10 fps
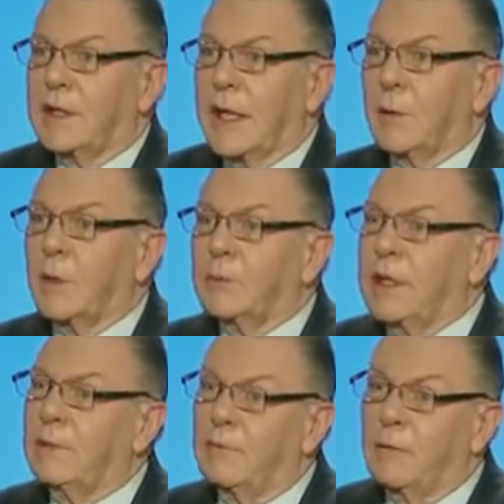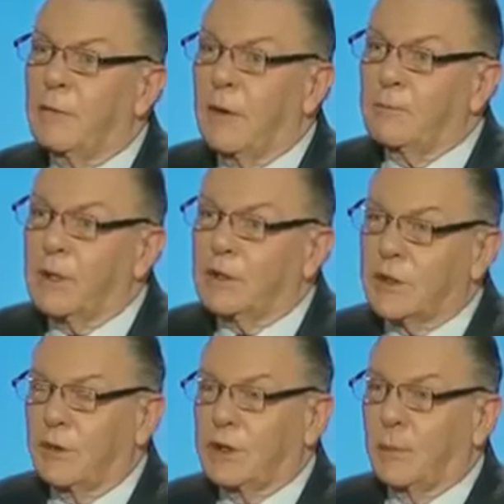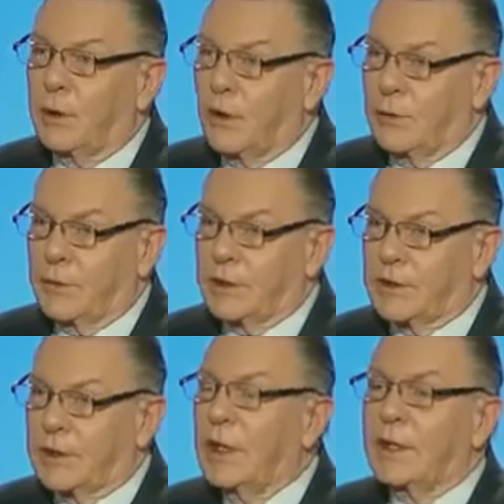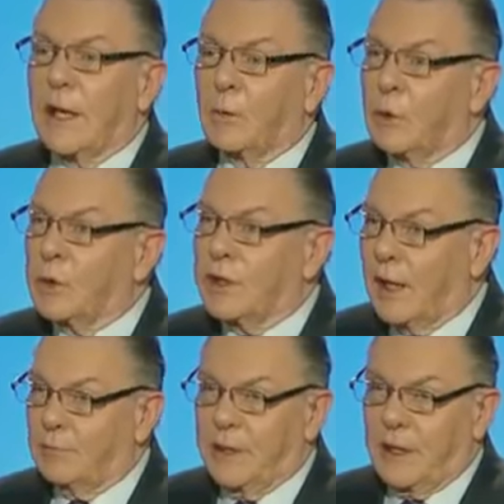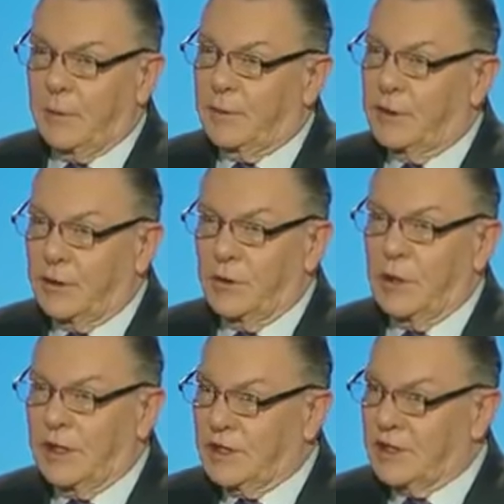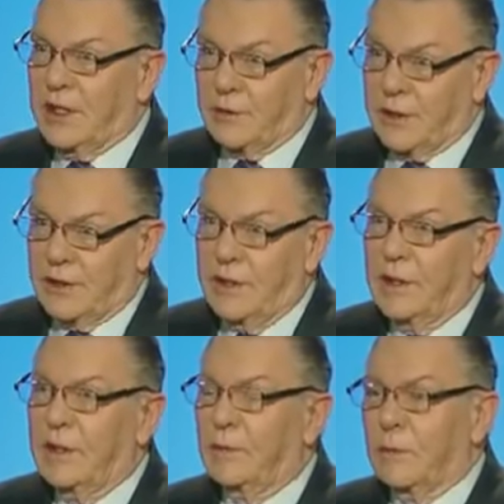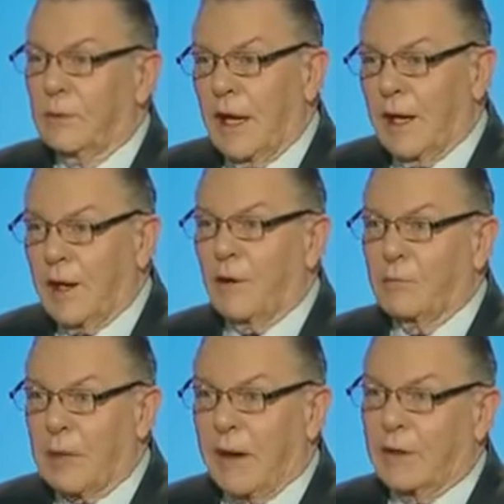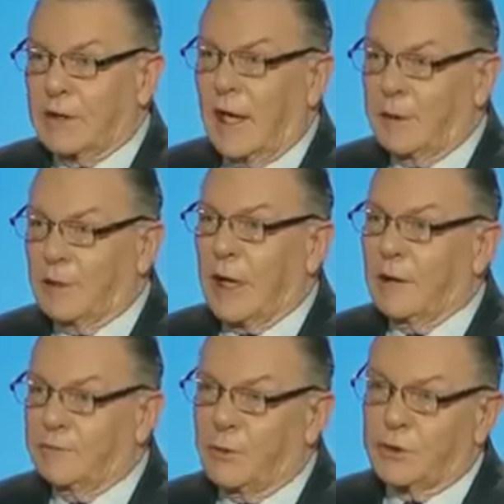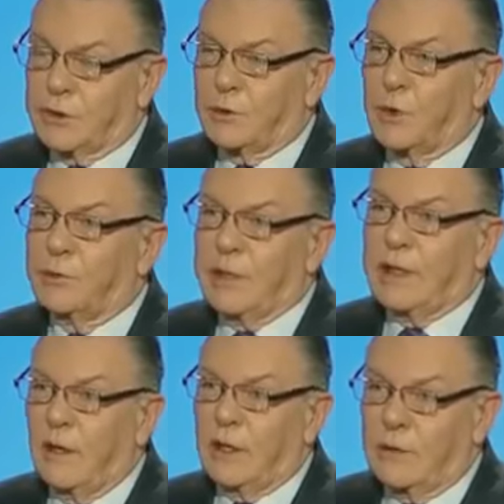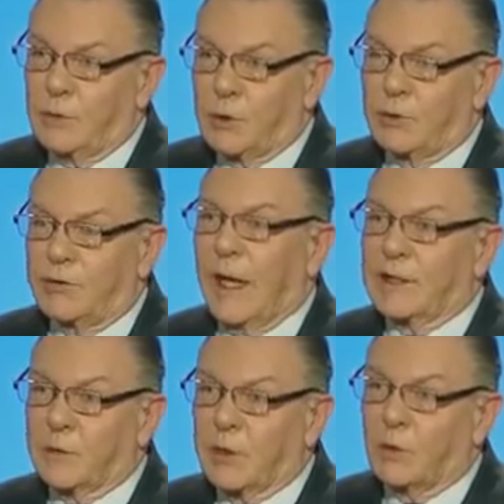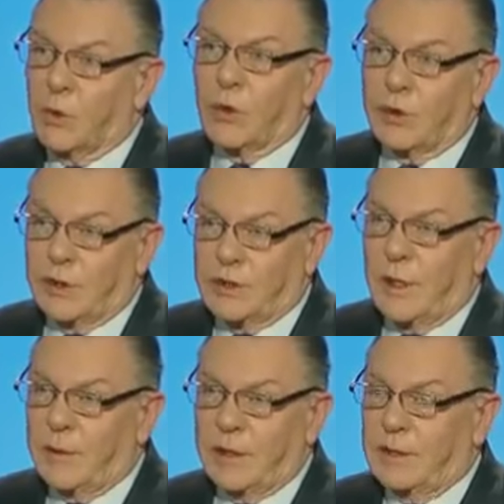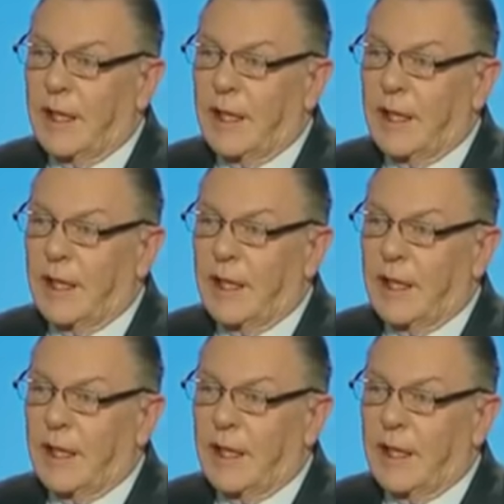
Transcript: There would be military deployments that we would not be able to do in secret. Air, maritime, and ground forces would on the move. That's when war hmm. is imminent.